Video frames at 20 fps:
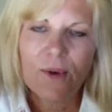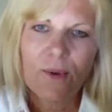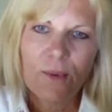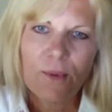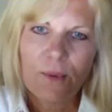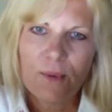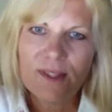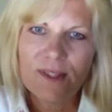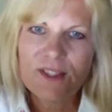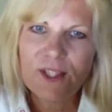
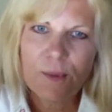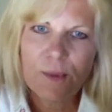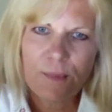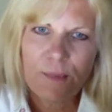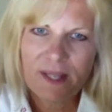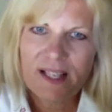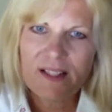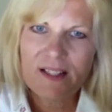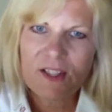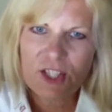what's your
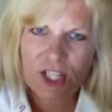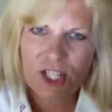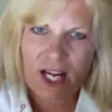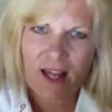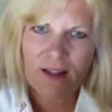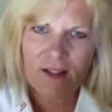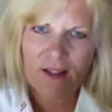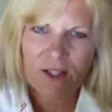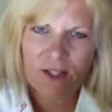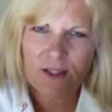biggest
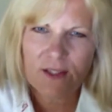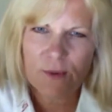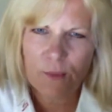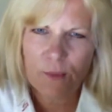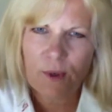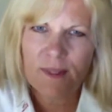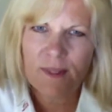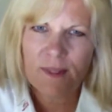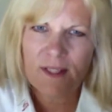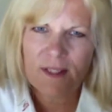challenge as a
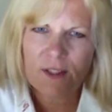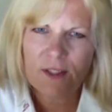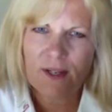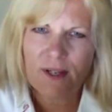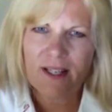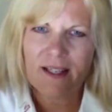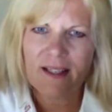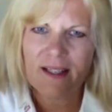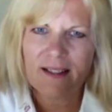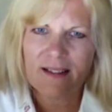woman in the
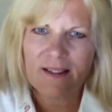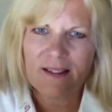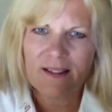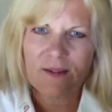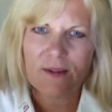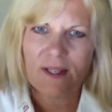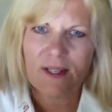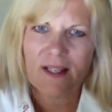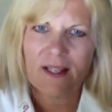trucking industry?